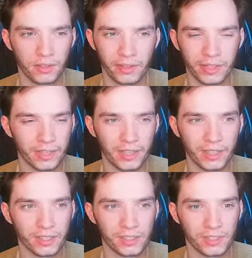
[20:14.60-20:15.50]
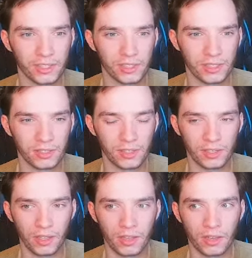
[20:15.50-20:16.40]
Uh, and just uh,
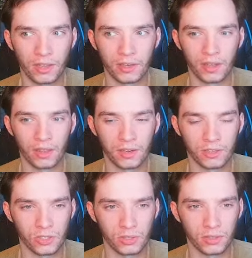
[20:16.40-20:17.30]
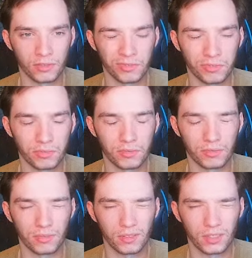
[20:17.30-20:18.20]
uh, another sort of
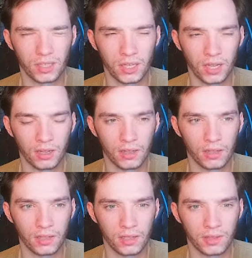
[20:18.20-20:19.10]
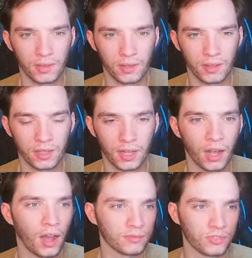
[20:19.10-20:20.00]
uh, uh,
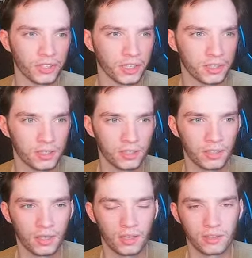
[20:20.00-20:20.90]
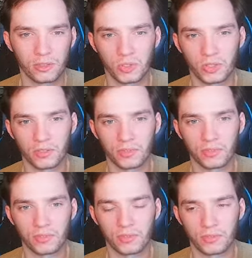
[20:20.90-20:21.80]
conflict, some sort of
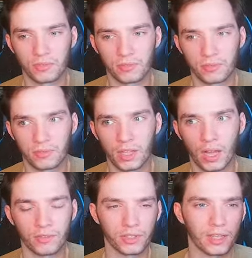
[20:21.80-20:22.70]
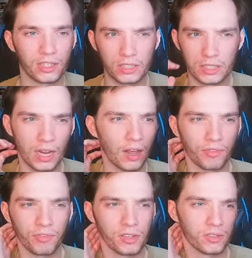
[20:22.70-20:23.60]
conflict that just did not
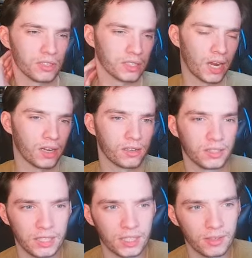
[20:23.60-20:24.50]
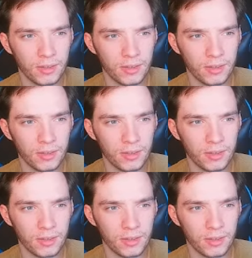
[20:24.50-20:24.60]
feel entirely